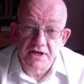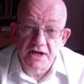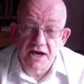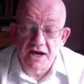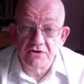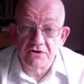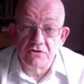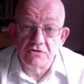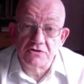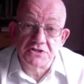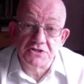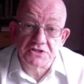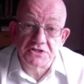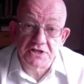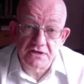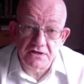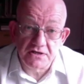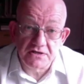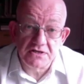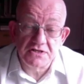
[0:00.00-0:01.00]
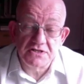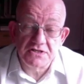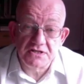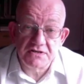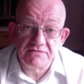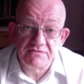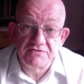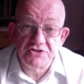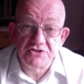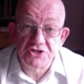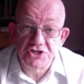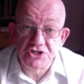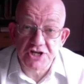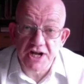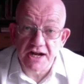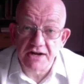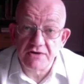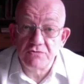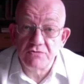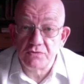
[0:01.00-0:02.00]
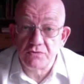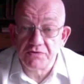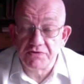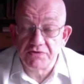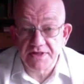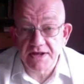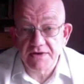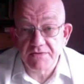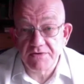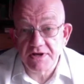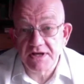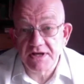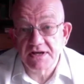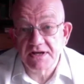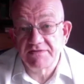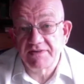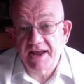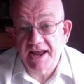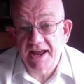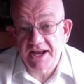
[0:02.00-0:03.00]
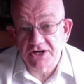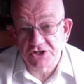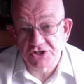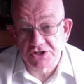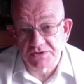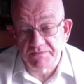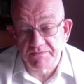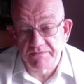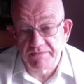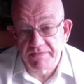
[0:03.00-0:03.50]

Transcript: an alternative general theory of action.